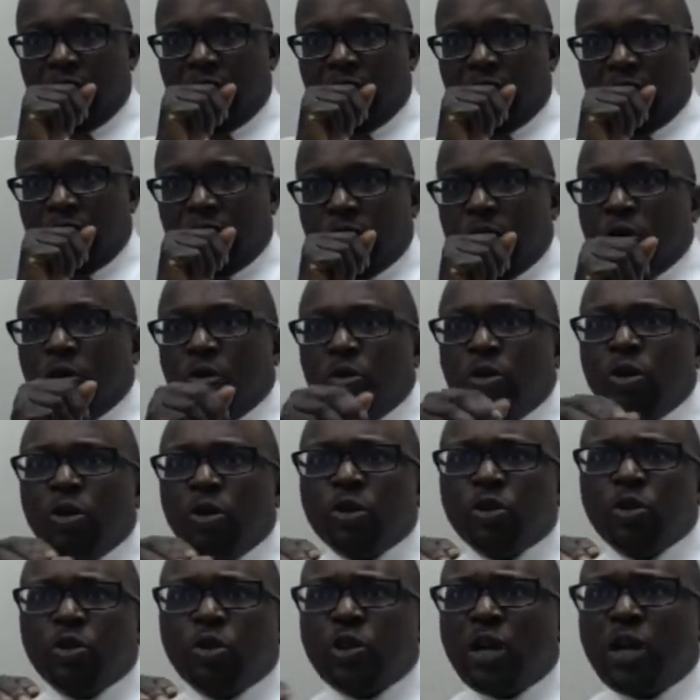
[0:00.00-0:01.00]
So
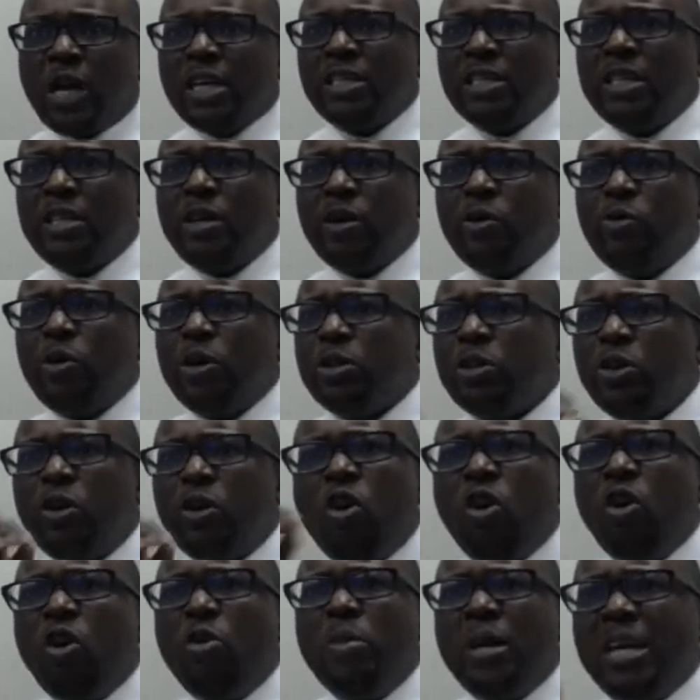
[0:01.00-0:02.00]
to answer your question,
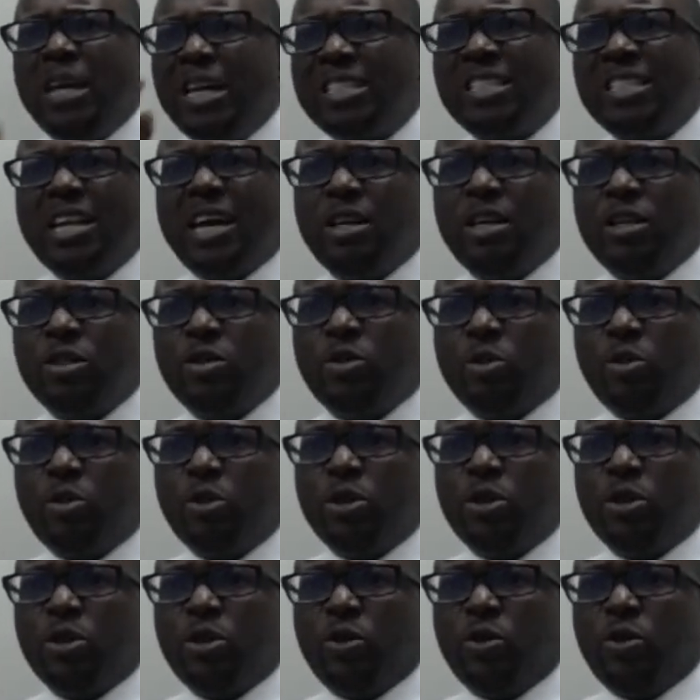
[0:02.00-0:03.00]
Ome is not the
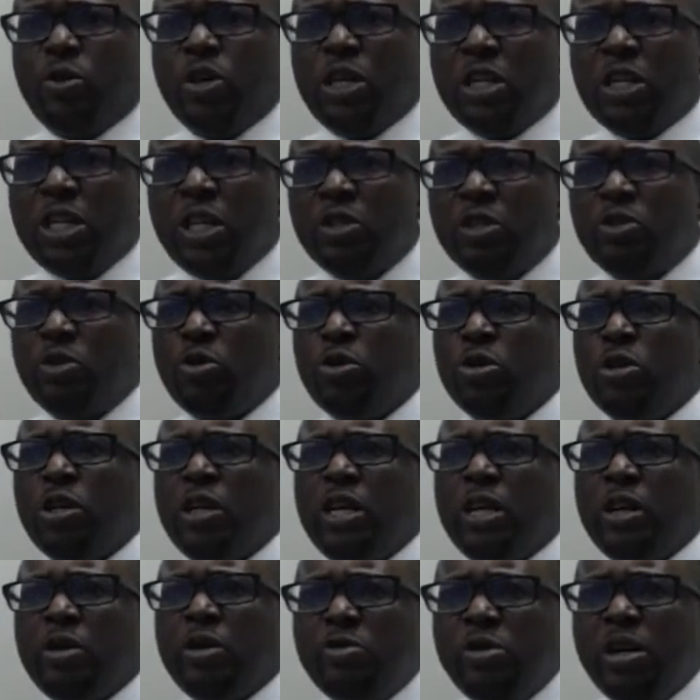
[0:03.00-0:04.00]
solution. The solution
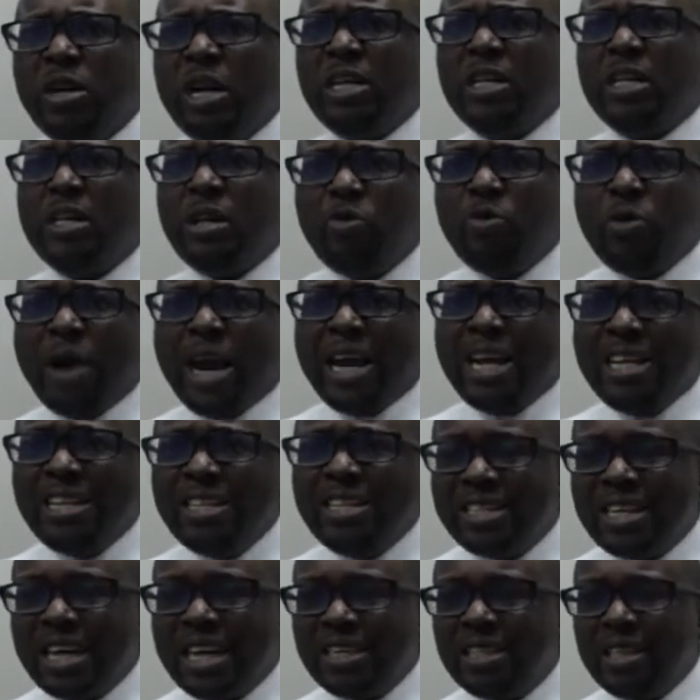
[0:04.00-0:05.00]
is creating the right
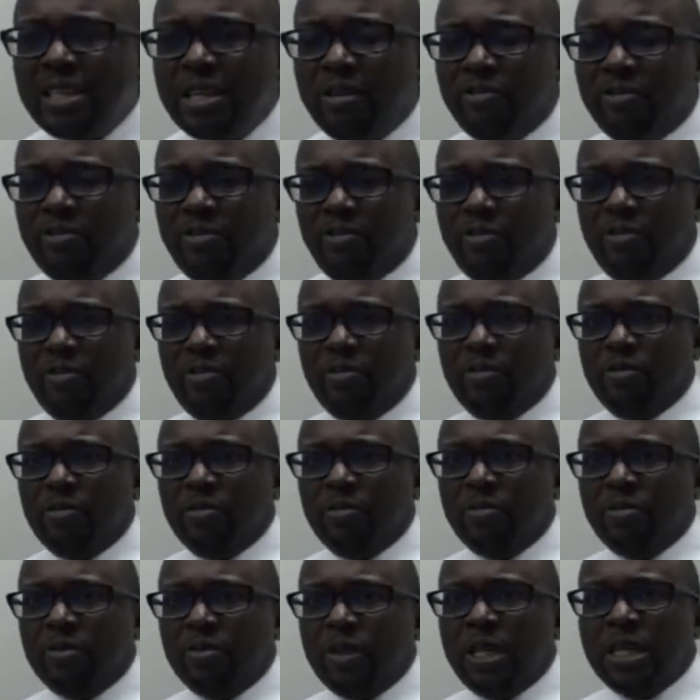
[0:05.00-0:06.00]
incentive.
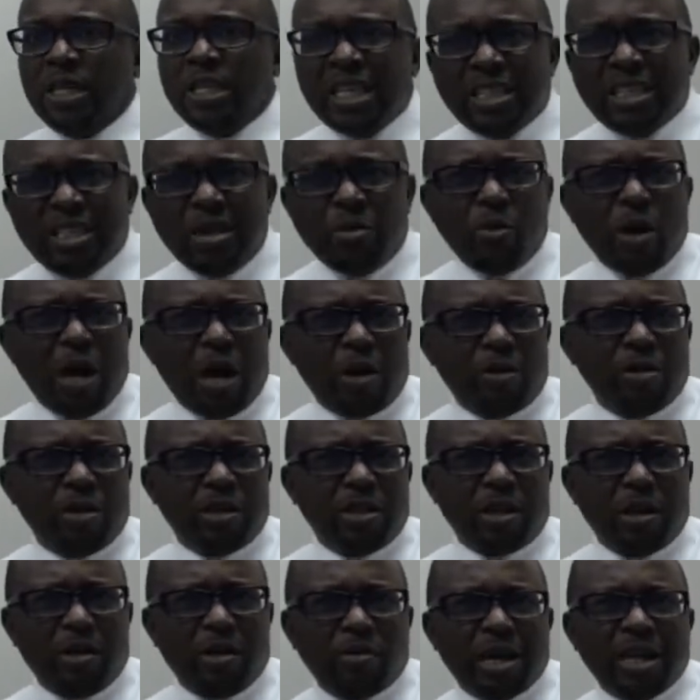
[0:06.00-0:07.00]
The same way I
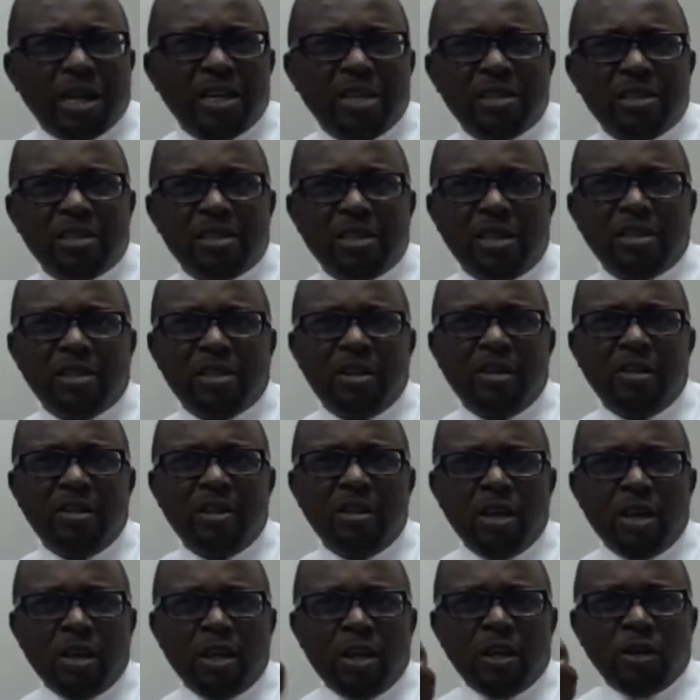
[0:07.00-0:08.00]
created the right
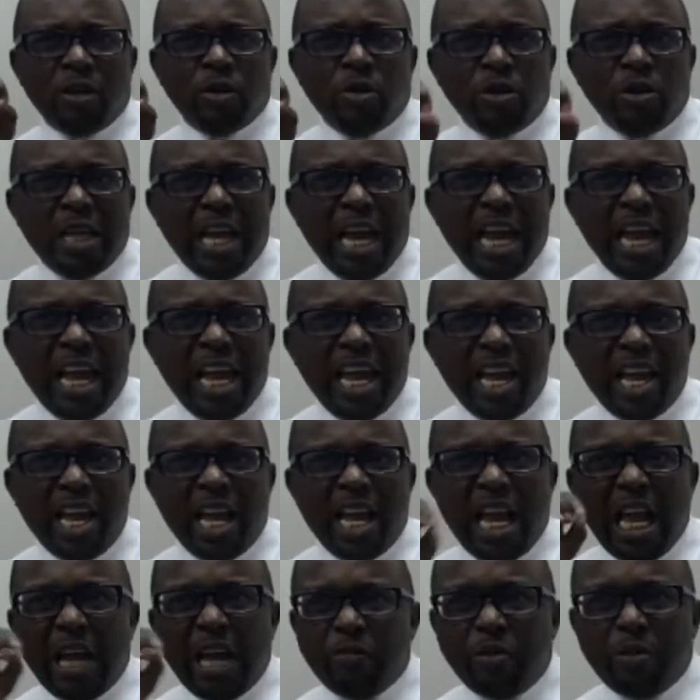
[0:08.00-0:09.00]
incentive today,
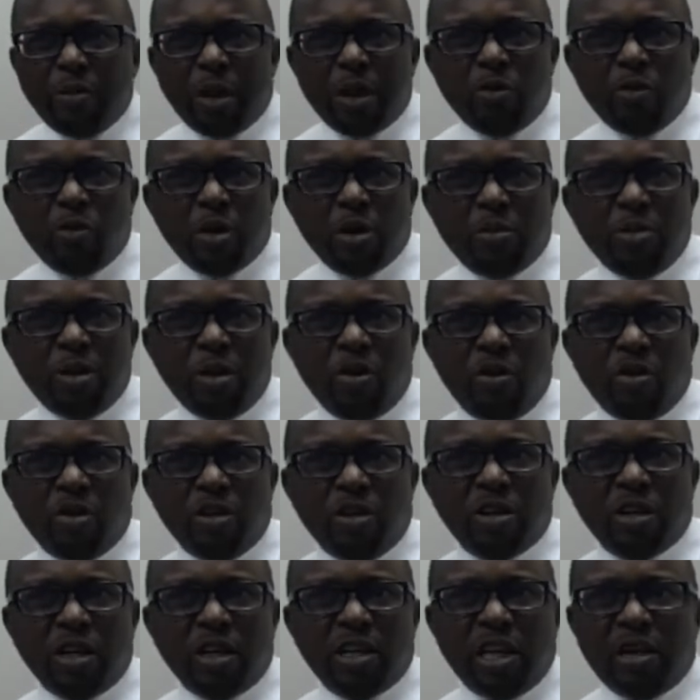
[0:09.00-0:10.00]
everybody want to be an
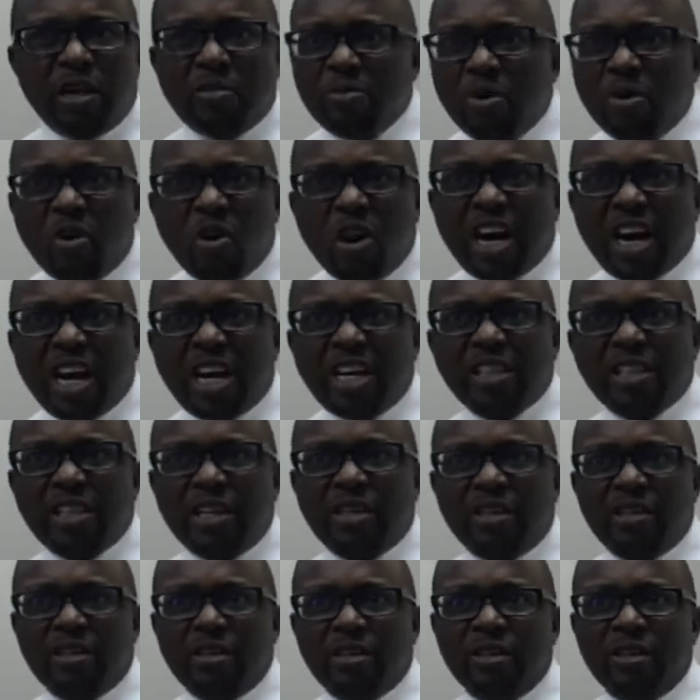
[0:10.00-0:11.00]
auditor in Liberia or accountant.